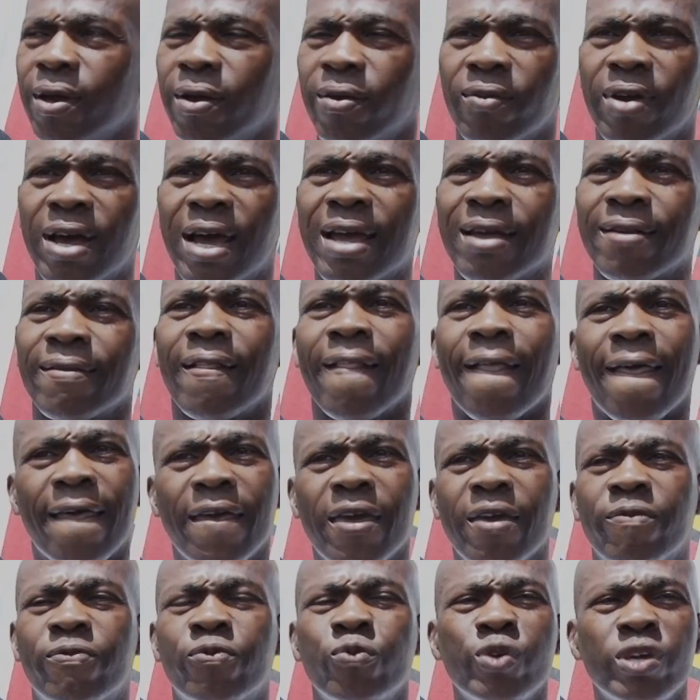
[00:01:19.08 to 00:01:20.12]
Right?
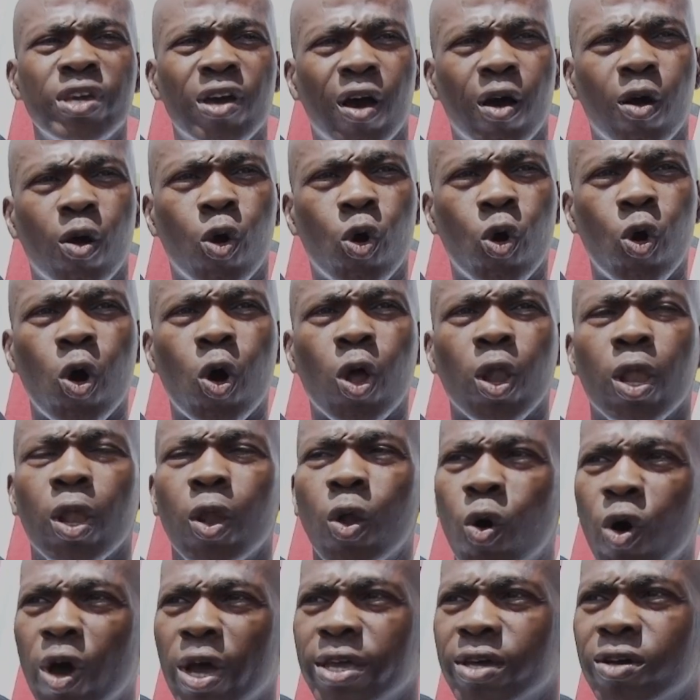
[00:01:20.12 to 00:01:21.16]
If we are all
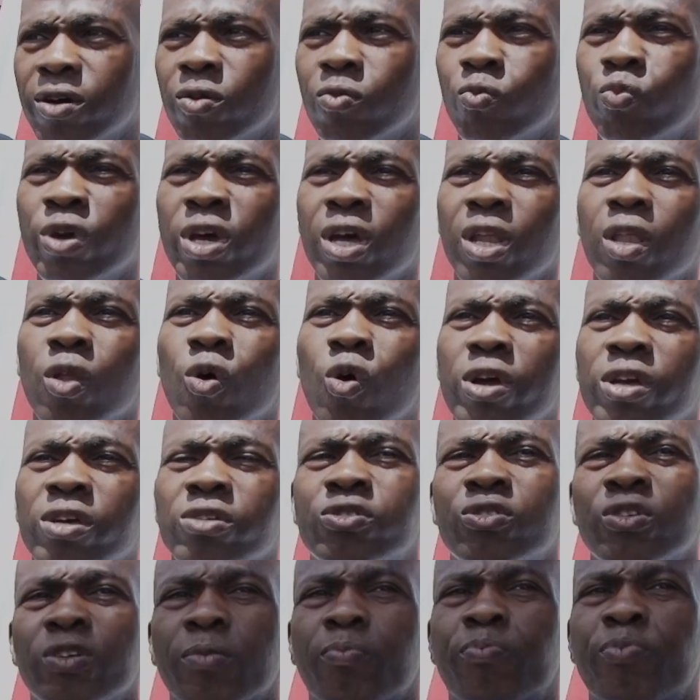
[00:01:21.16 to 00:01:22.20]
loyal, we're loyal
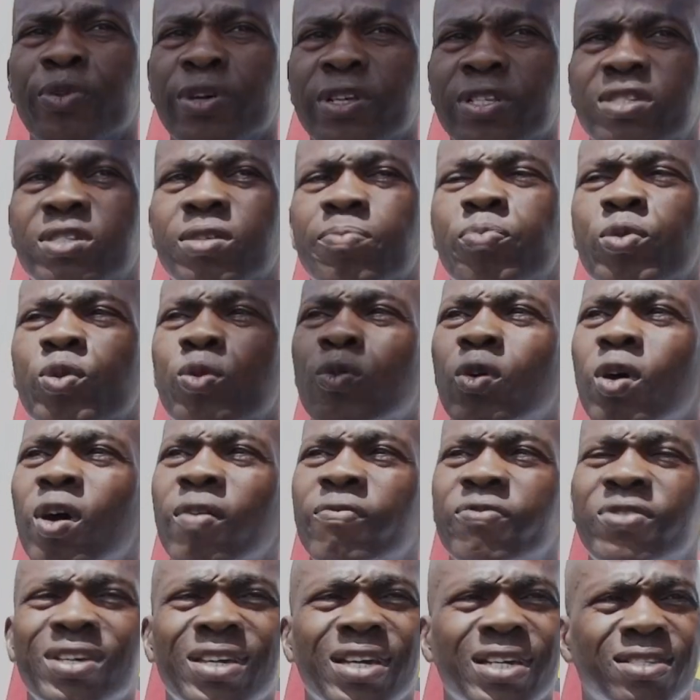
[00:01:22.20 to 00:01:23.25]
to the principle
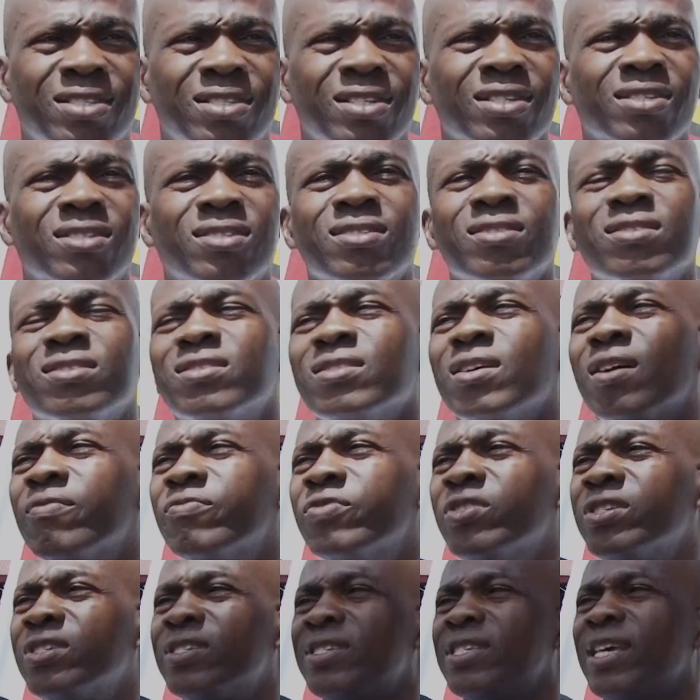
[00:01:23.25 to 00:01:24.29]
of the existence of
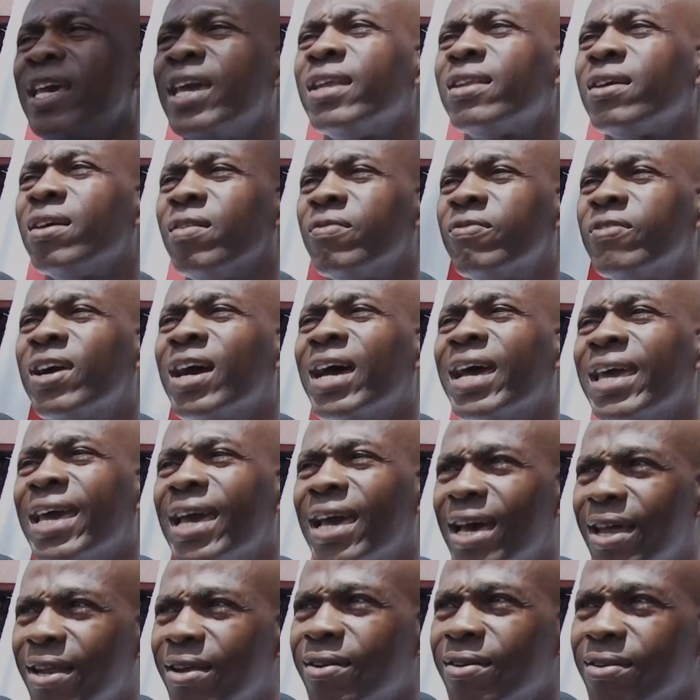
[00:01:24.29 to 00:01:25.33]
the state of
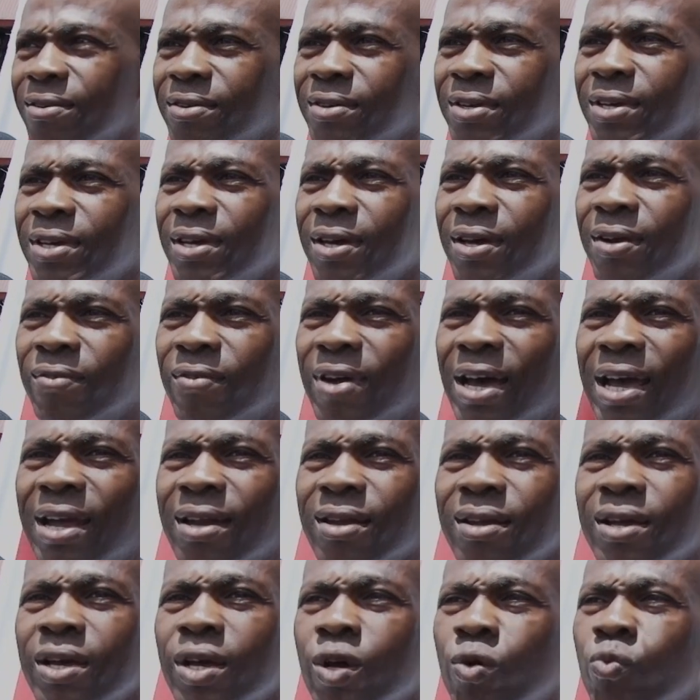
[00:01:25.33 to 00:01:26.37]
Guyana.
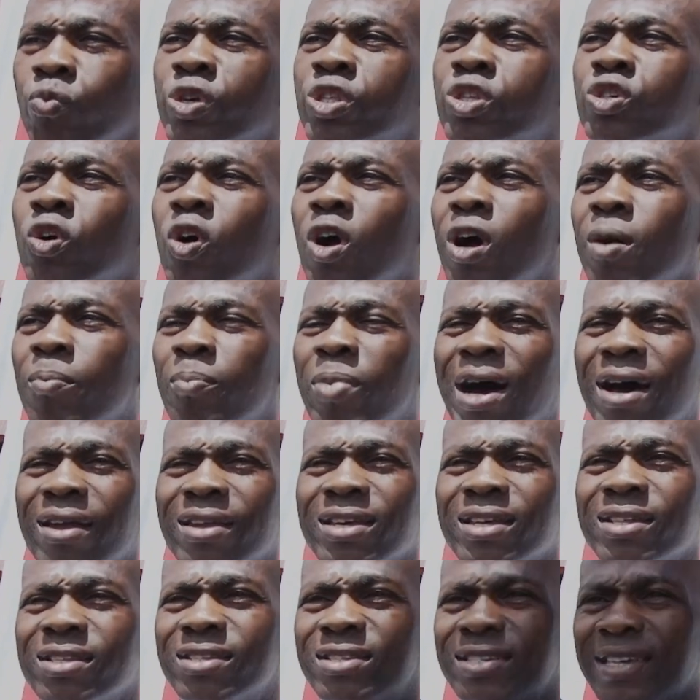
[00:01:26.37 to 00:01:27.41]
Right? We talk
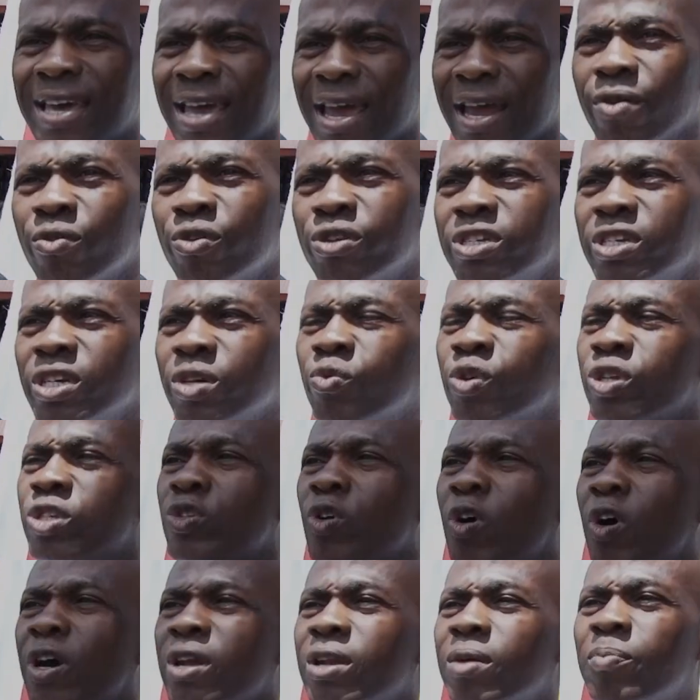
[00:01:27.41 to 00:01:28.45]
about integrity, we're
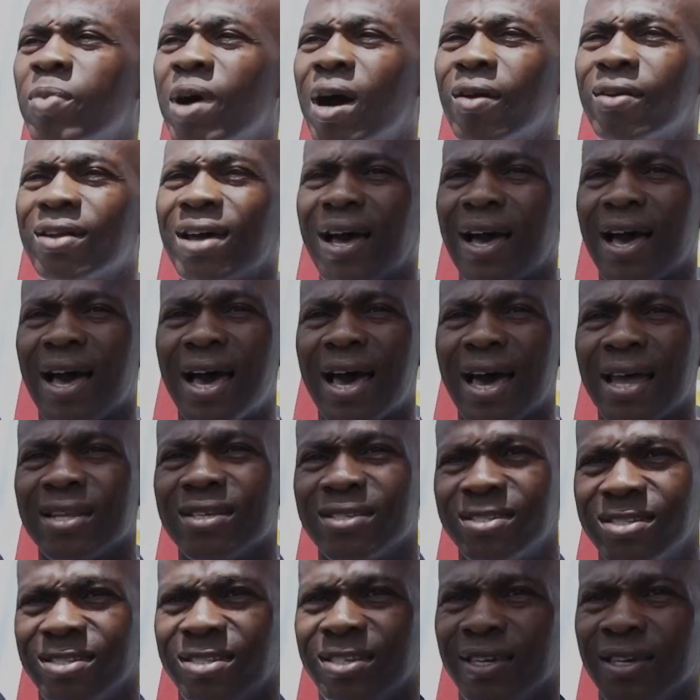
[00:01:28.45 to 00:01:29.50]
talking about
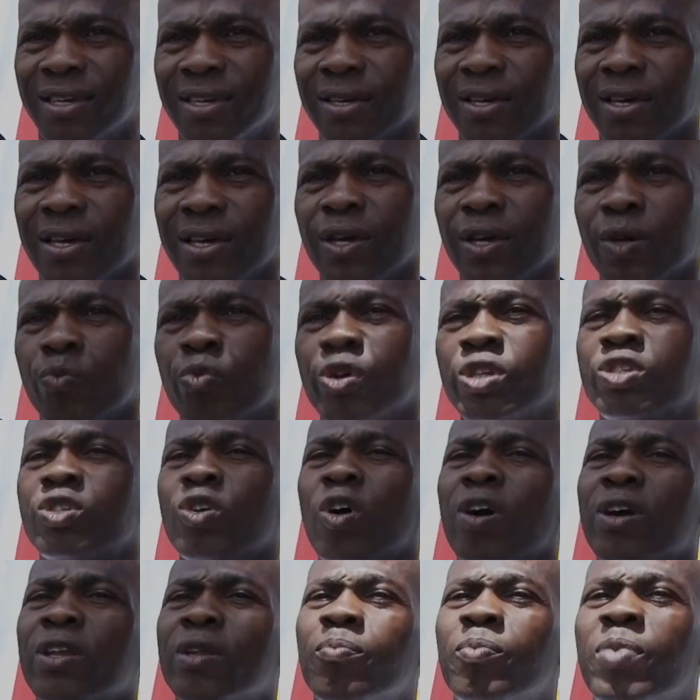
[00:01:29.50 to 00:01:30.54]
honesty. We're
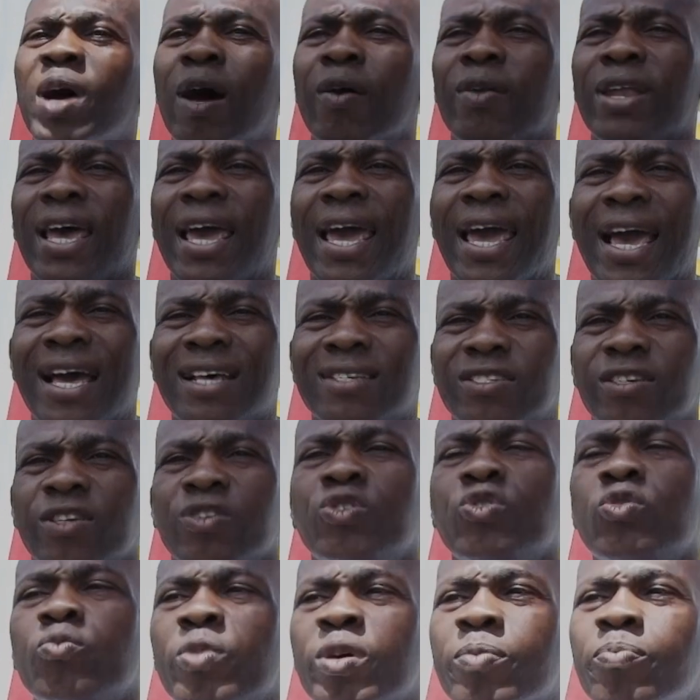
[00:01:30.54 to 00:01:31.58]
talking about as a
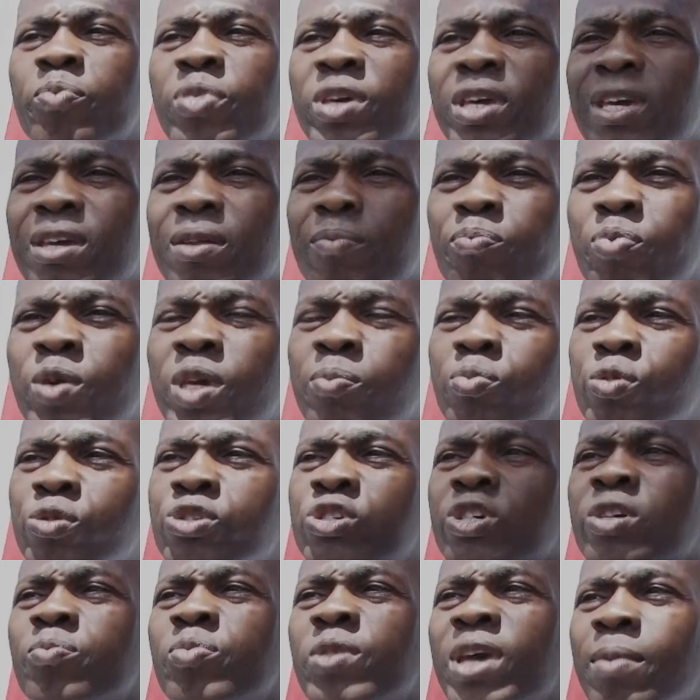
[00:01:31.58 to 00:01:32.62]
human being, people
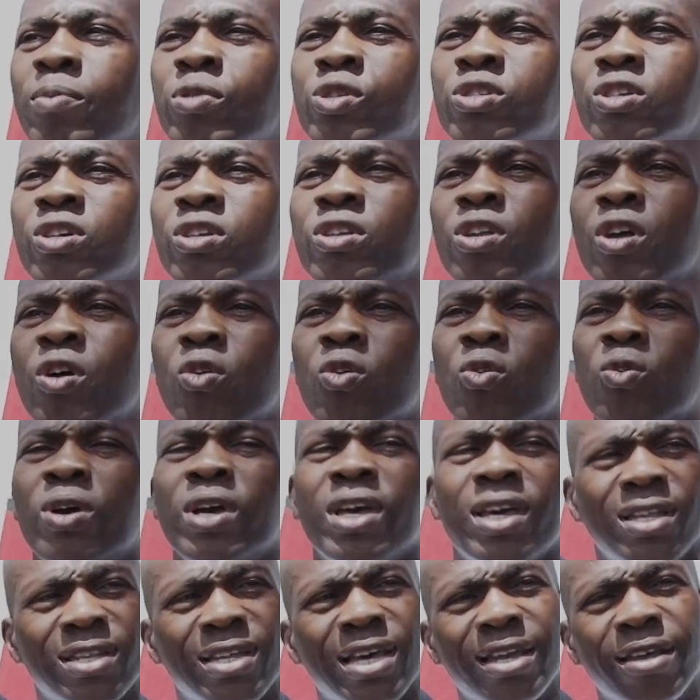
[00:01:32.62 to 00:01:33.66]
should be able to know
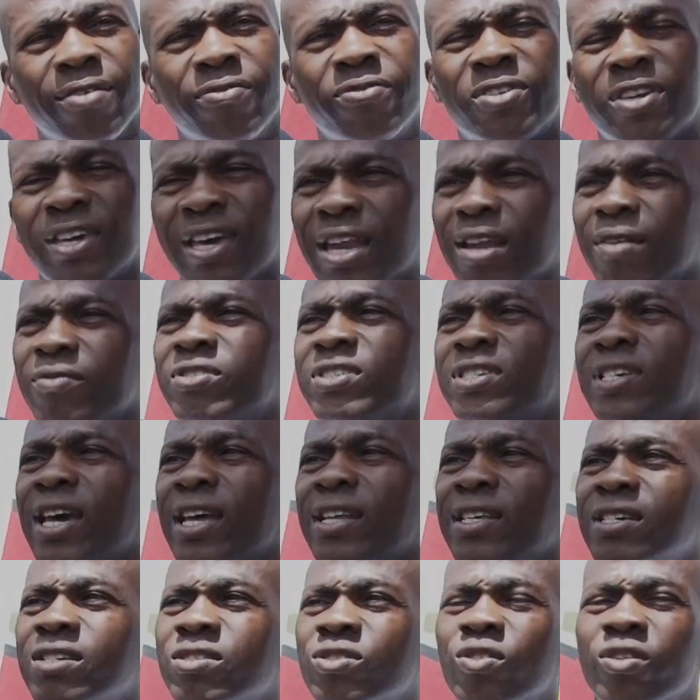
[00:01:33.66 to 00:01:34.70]
that if Kenneth said
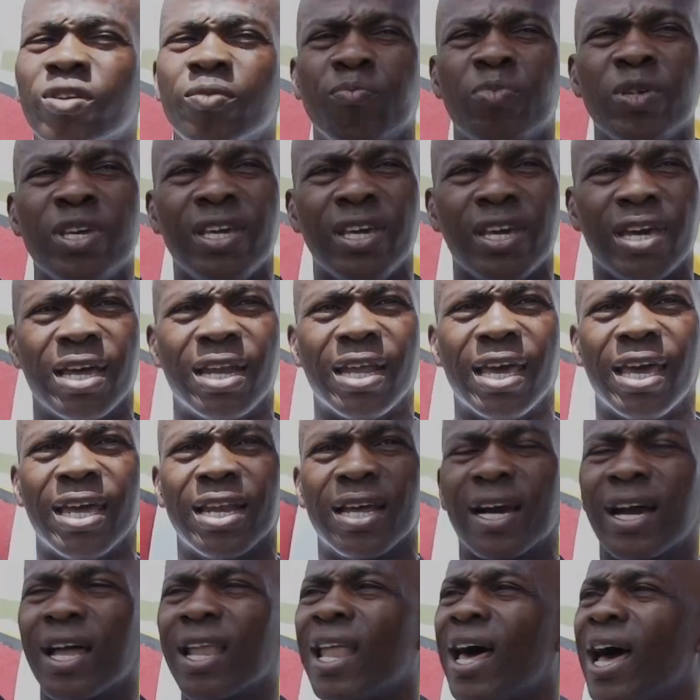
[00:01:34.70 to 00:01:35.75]
he's going to be here at 8
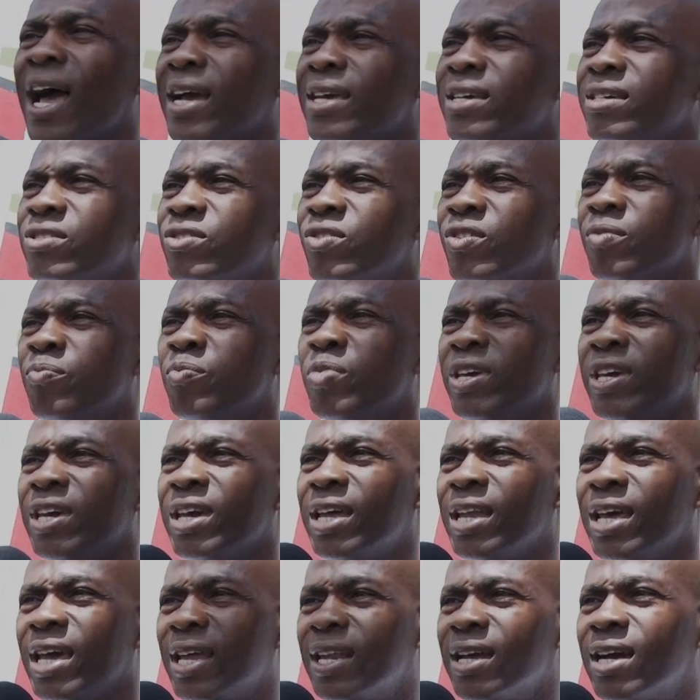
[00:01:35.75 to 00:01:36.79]
o'clock, he's going to be here
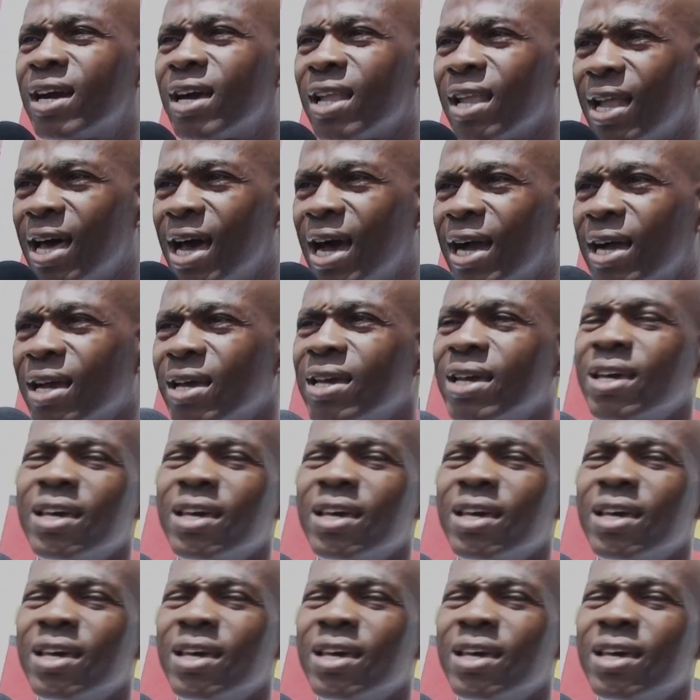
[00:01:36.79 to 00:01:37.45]
at 8 o'clock.